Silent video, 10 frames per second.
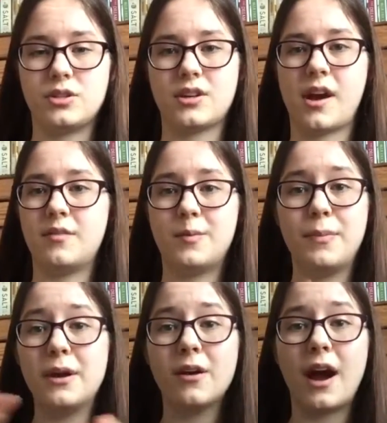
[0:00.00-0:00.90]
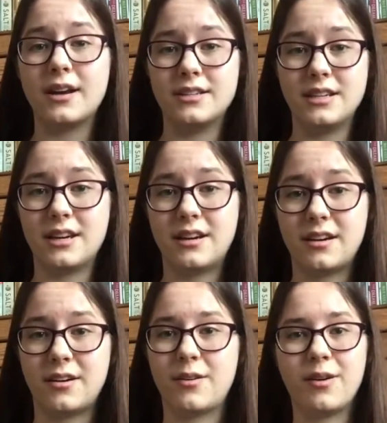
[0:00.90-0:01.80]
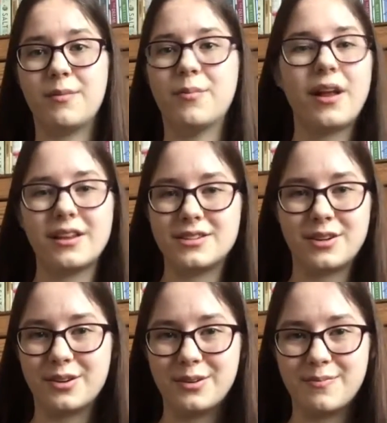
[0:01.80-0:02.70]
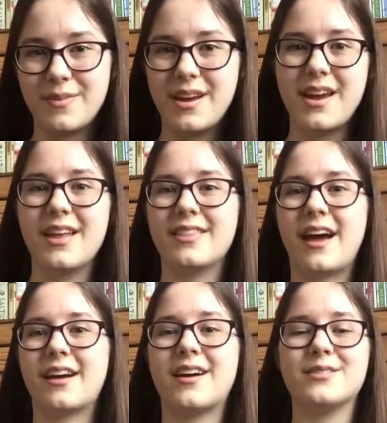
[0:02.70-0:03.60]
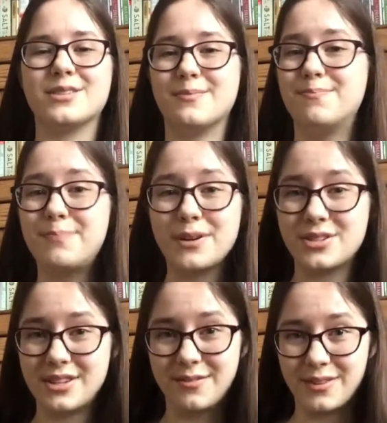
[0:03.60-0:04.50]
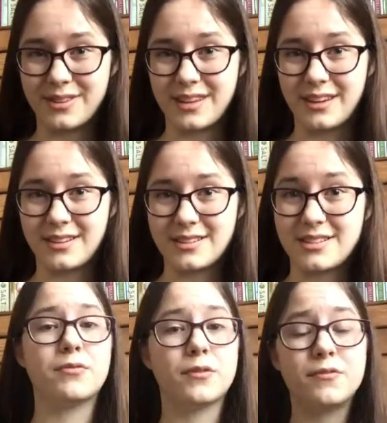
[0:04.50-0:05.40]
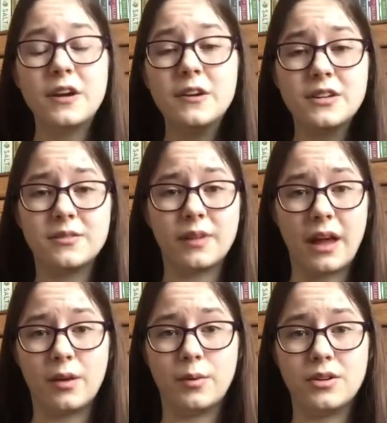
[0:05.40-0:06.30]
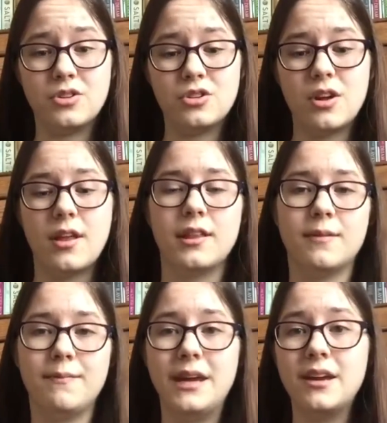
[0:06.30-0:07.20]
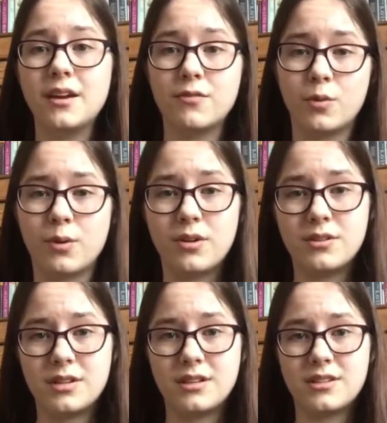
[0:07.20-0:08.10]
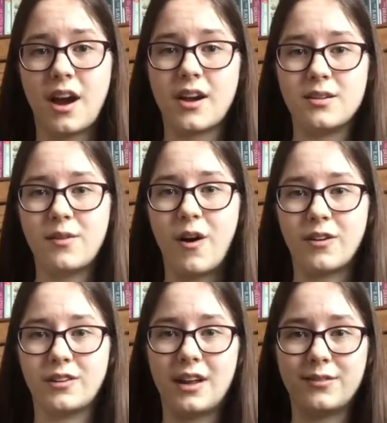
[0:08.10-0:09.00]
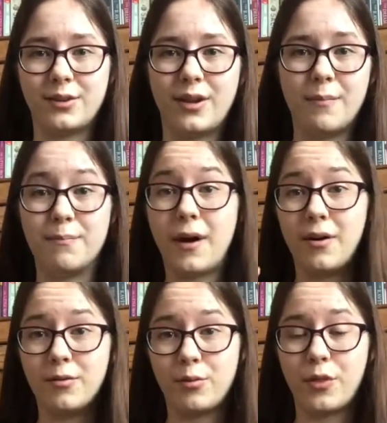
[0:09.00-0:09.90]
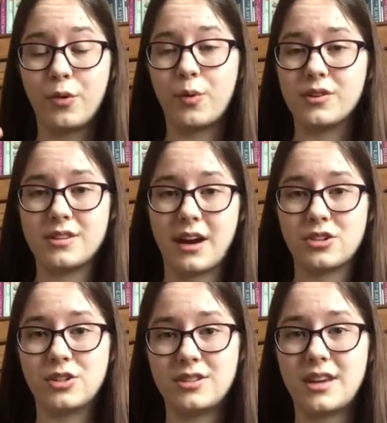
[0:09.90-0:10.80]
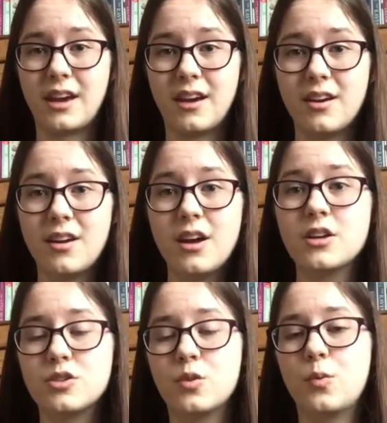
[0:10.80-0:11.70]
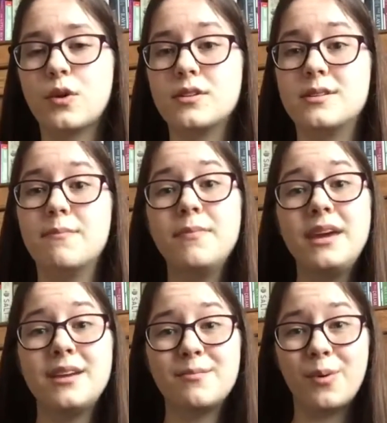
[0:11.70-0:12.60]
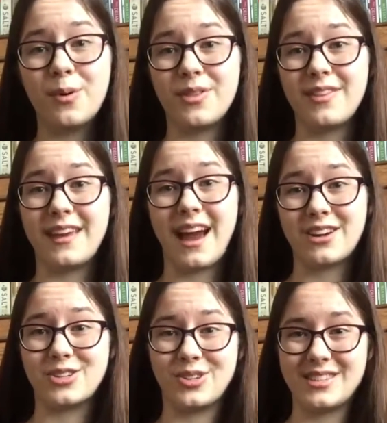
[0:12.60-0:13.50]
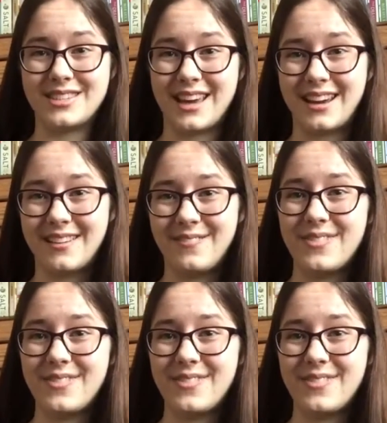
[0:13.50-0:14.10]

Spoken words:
is kind of a bigger idea or umbrella term that covers a bunch of different things. For figurative language, the meaning of the words is kind of on a level above what the words actually say. So the words mean more than they actually say.